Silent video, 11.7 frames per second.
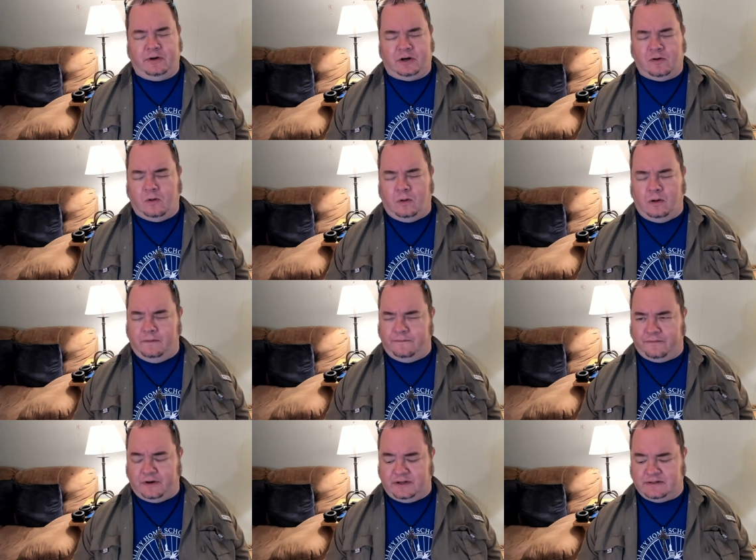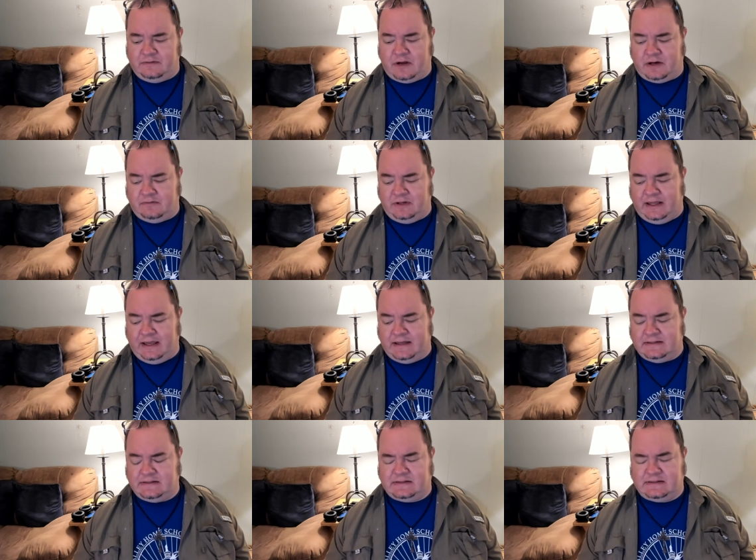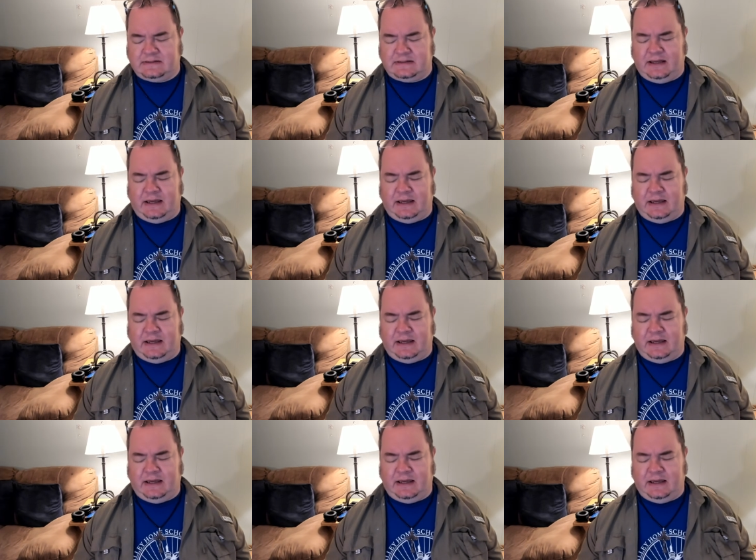Nicole Ferguson Rodriguez